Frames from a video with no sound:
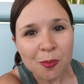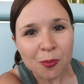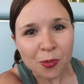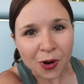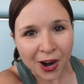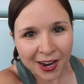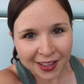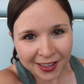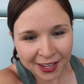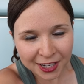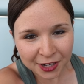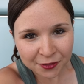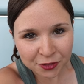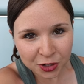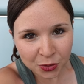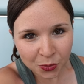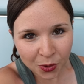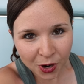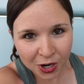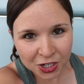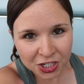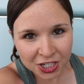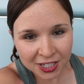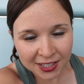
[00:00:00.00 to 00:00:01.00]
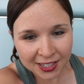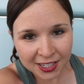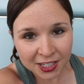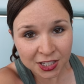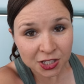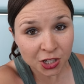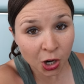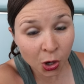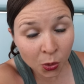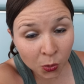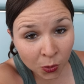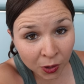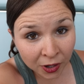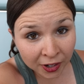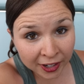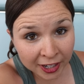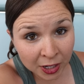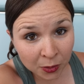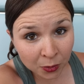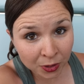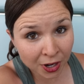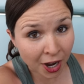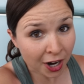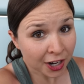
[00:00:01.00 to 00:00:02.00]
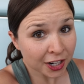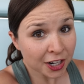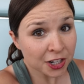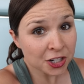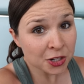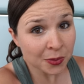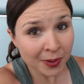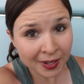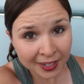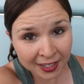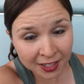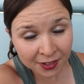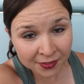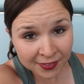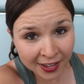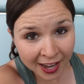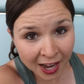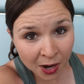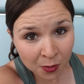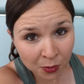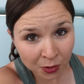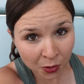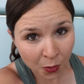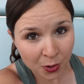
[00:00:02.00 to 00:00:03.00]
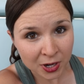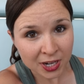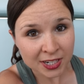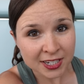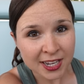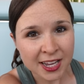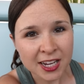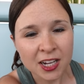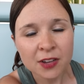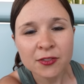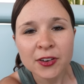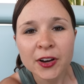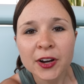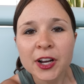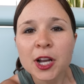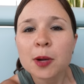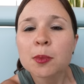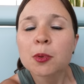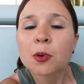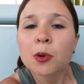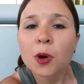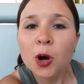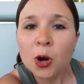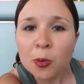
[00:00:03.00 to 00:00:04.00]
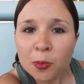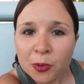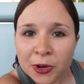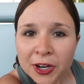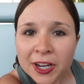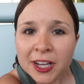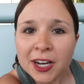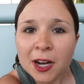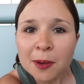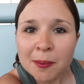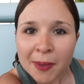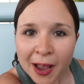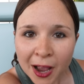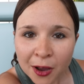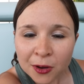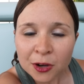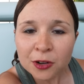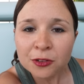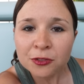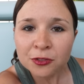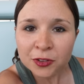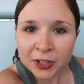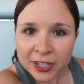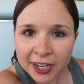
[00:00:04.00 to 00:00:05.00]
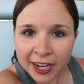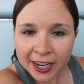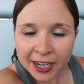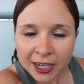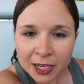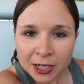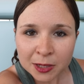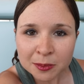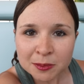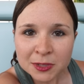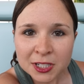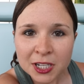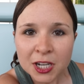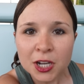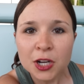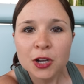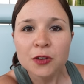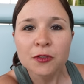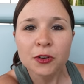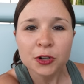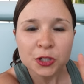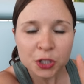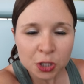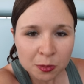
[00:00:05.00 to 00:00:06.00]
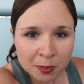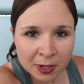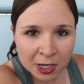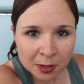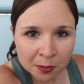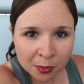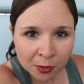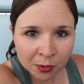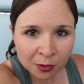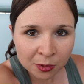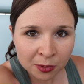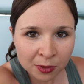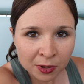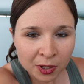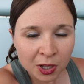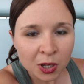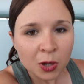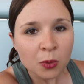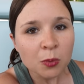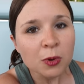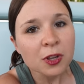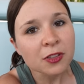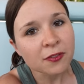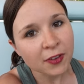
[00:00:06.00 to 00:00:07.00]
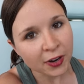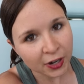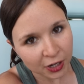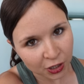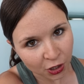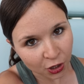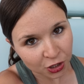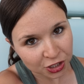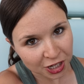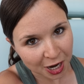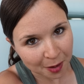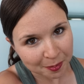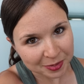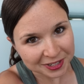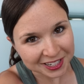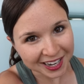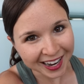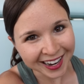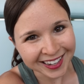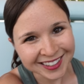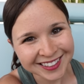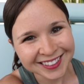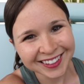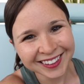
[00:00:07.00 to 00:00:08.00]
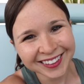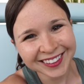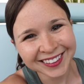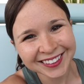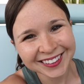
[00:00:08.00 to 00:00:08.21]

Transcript: Brightline, if you're watching this, don't worry, we're not going to do any of that. We're going to take a very appropriate amount of free items for two people with very large appetites.